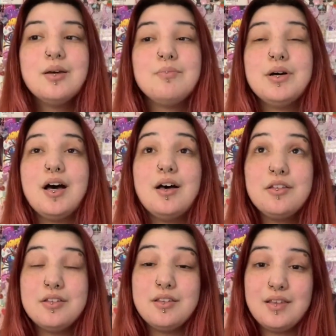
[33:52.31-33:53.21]
But other
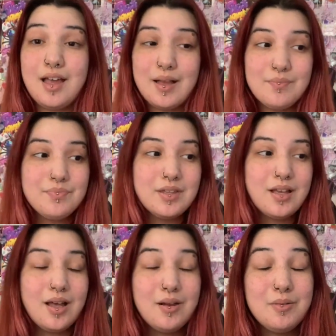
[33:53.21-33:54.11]
than that,
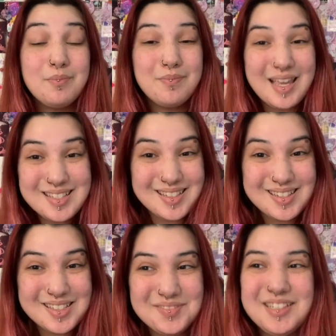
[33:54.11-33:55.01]
an amazing
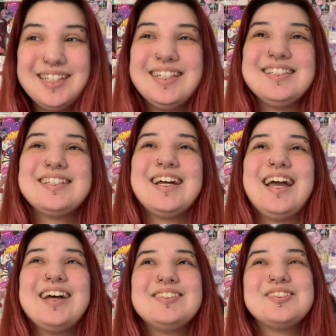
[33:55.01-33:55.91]
experience. I
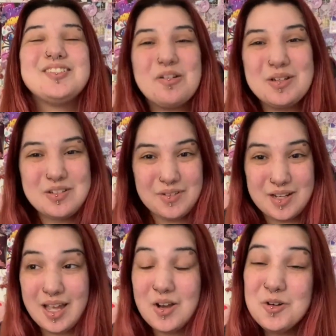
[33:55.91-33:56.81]
had so much fun.
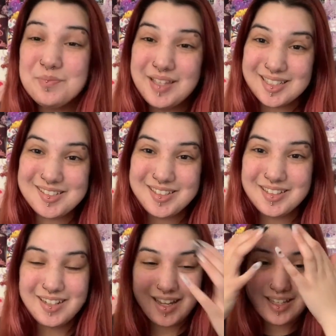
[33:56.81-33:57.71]
I hope next
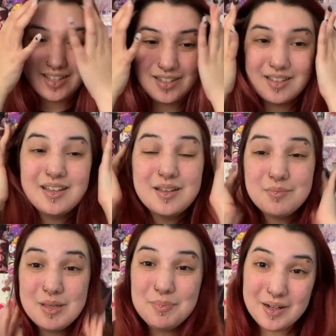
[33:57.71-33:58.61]
year I can
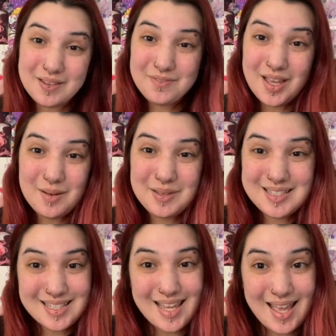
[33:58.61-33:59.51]
be part of the
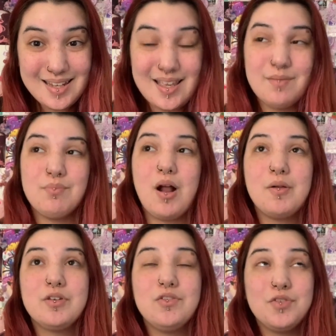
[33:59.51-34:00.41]
Fanimaids again and
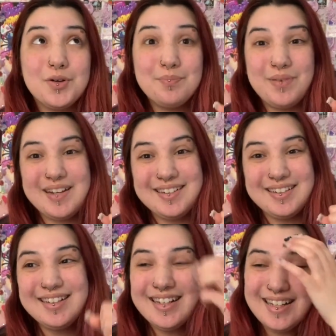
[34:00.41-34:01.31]
probably film better.